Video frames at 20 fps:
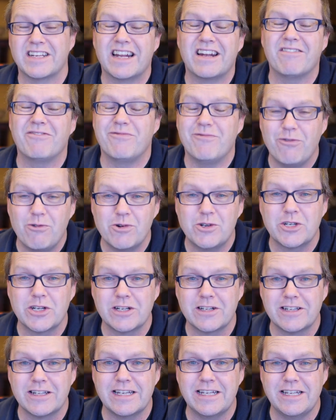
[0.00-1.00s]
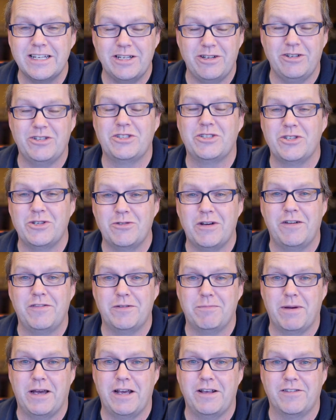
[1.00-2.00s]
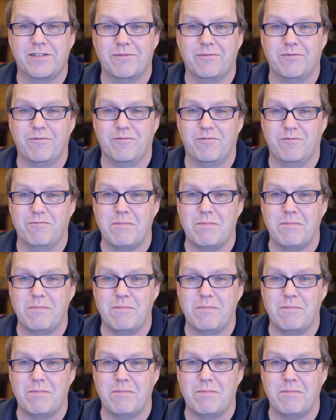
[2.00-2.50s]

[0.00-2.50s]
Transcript: And unfortunately, you do have to pay some